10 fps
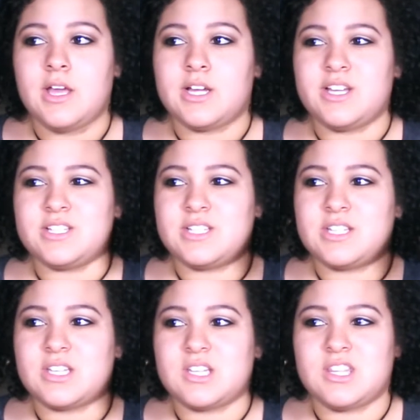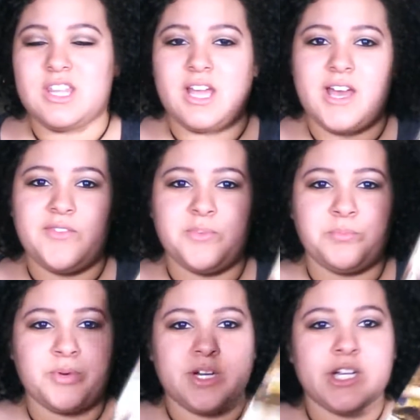because they have a
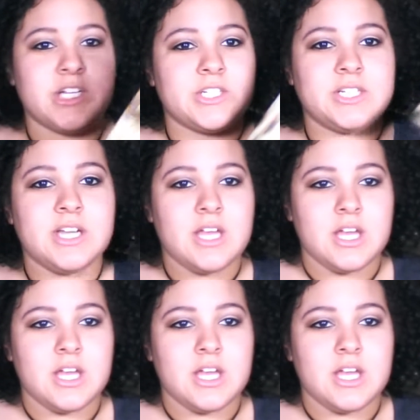pretty good